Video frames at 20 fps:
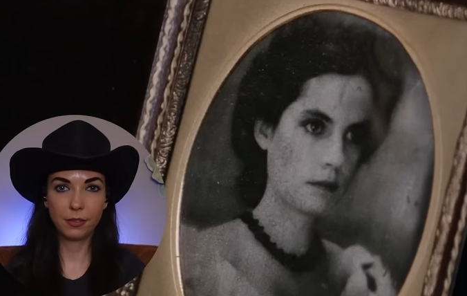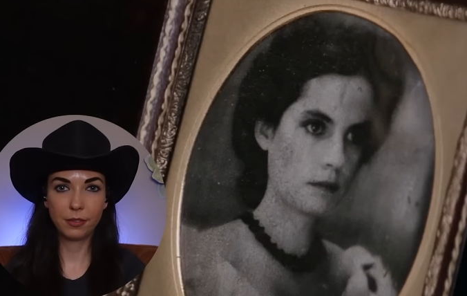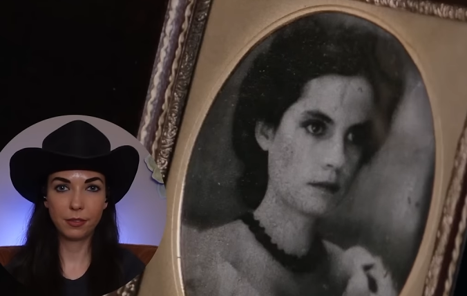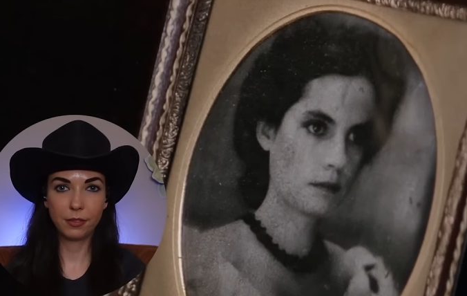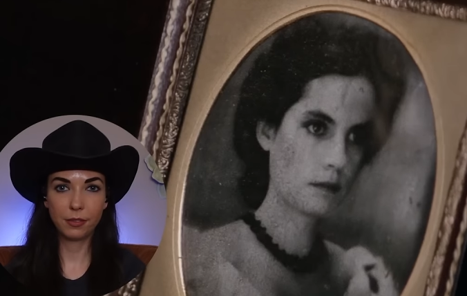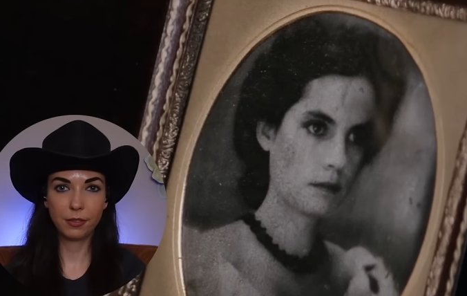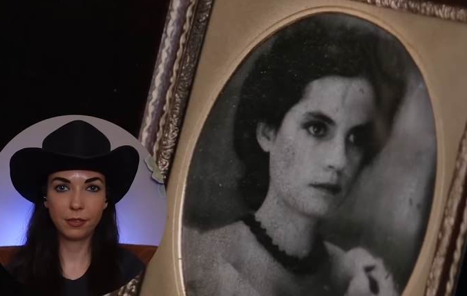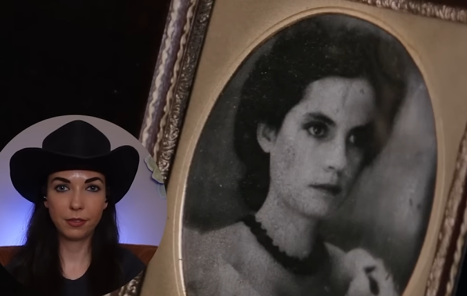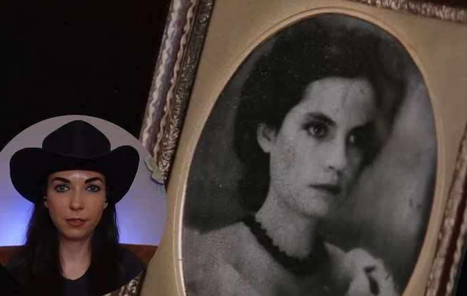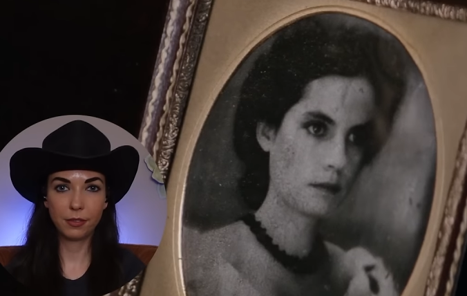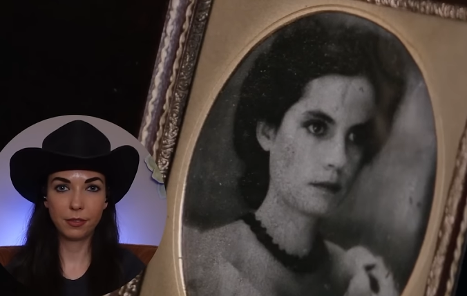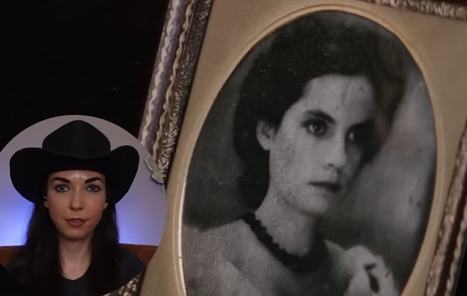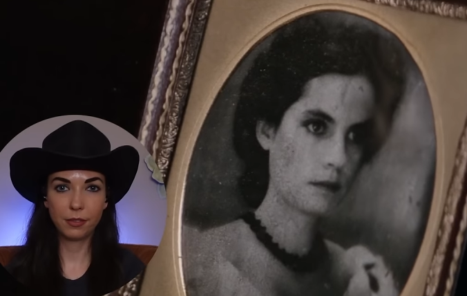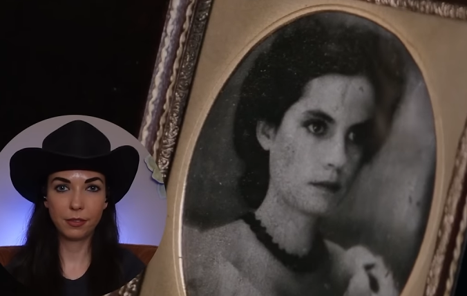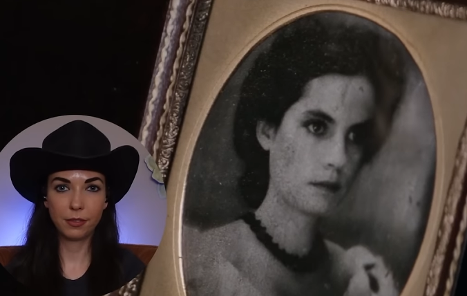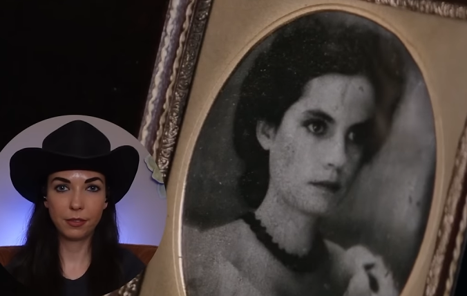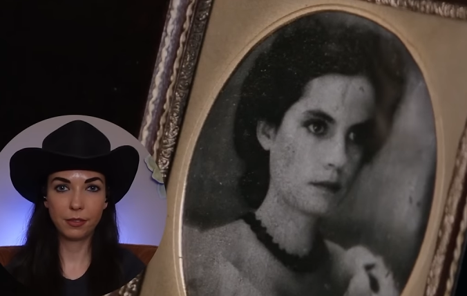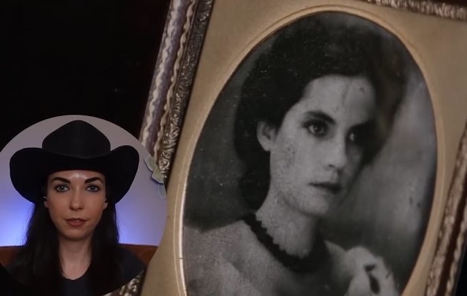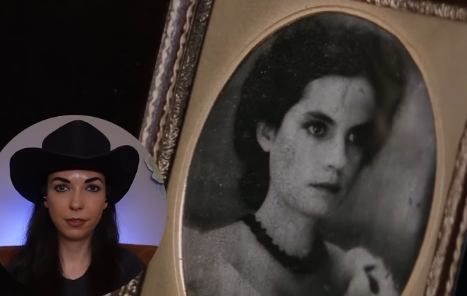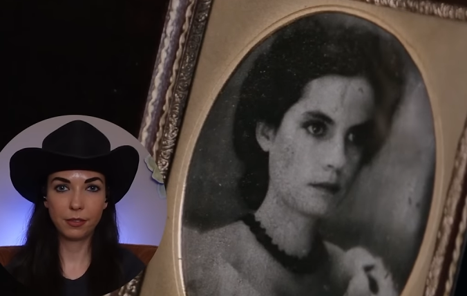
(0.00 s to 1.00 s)

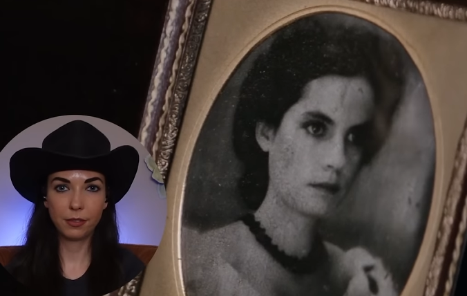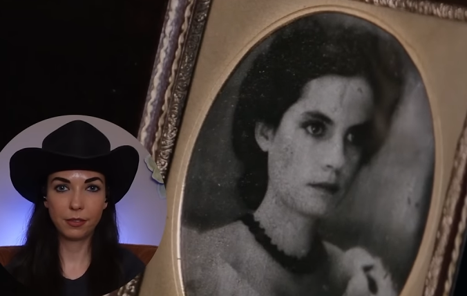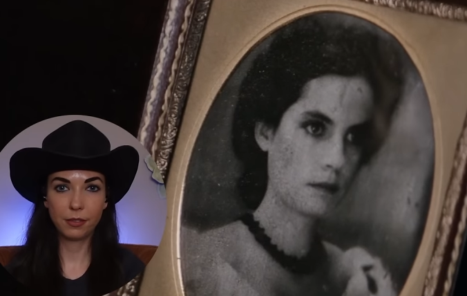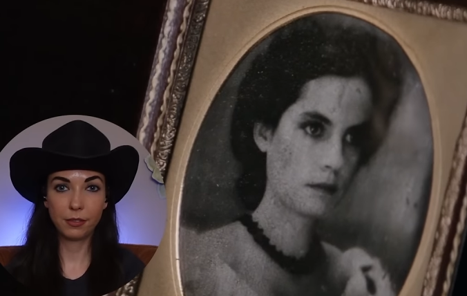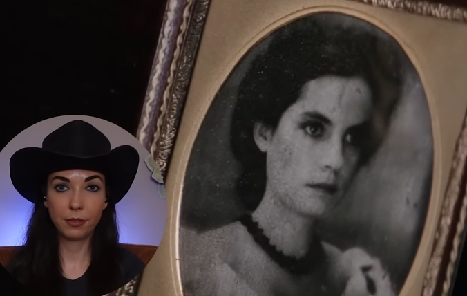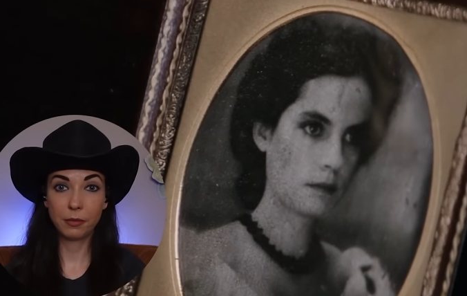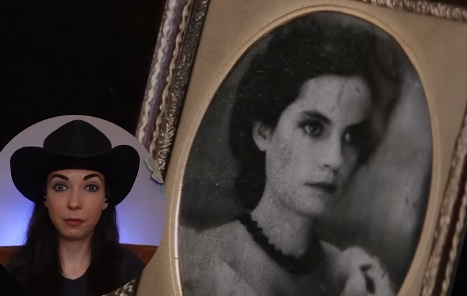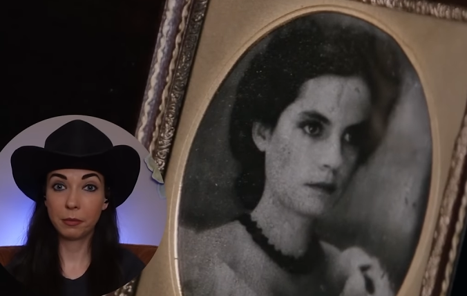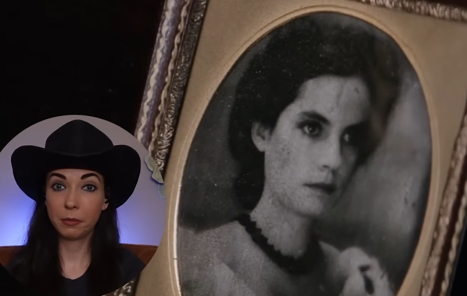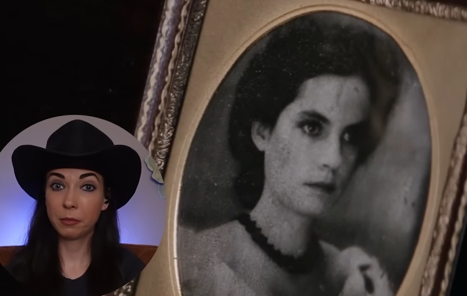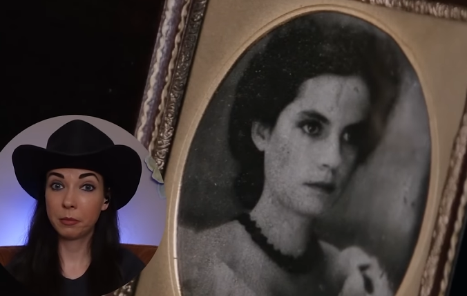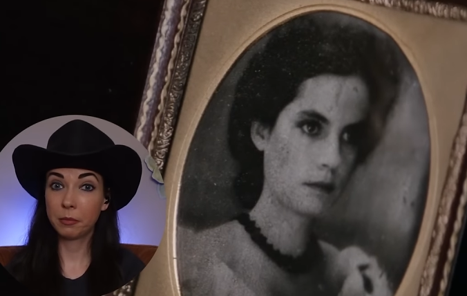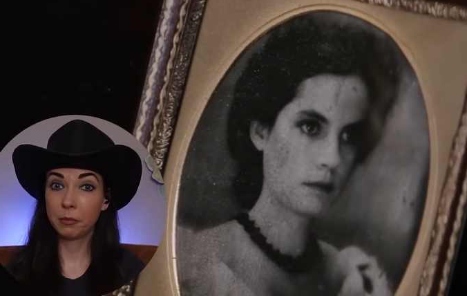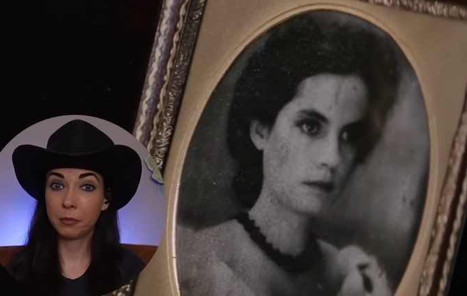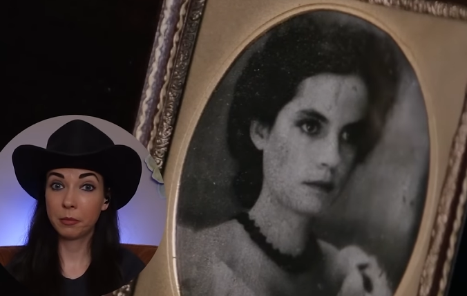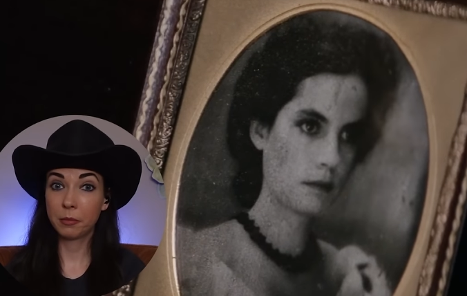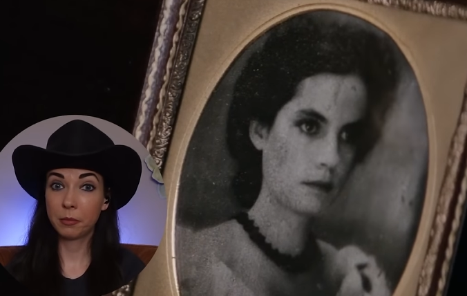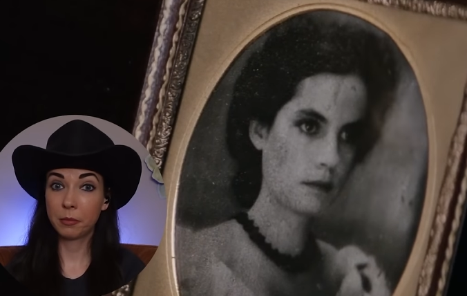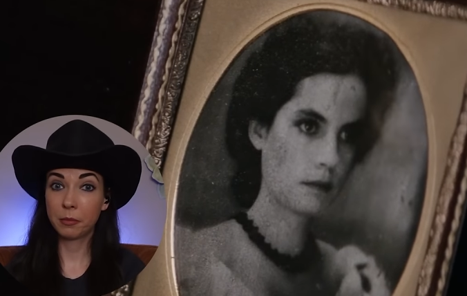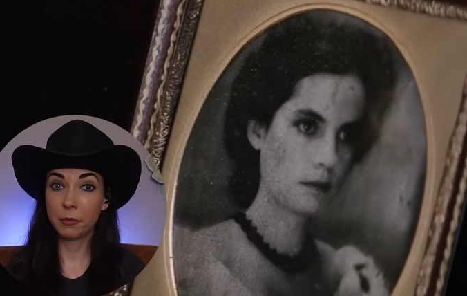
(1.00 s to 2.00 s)

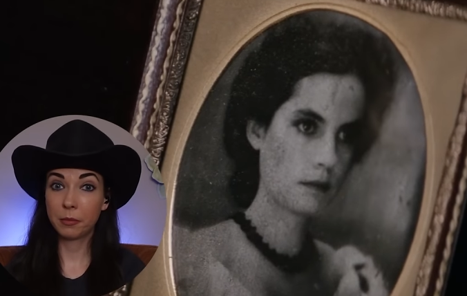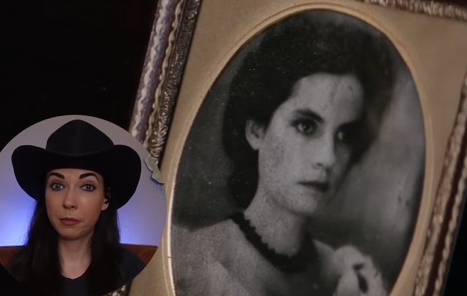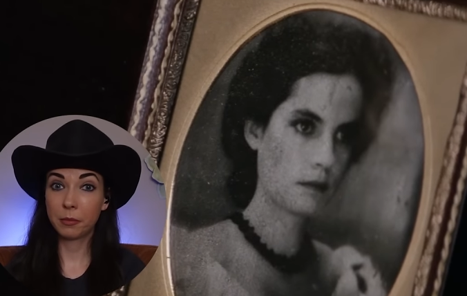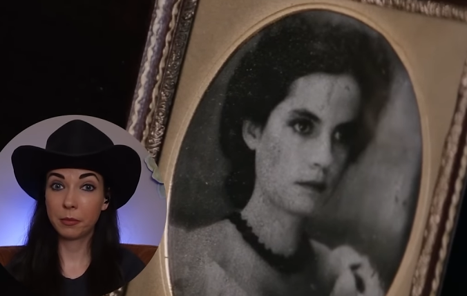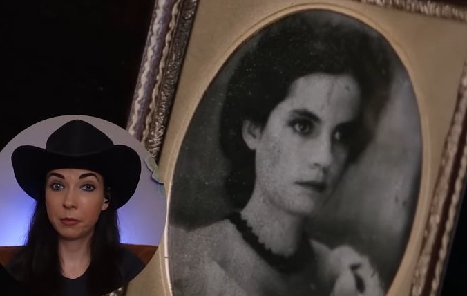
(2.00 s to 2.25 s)
Nothing is said.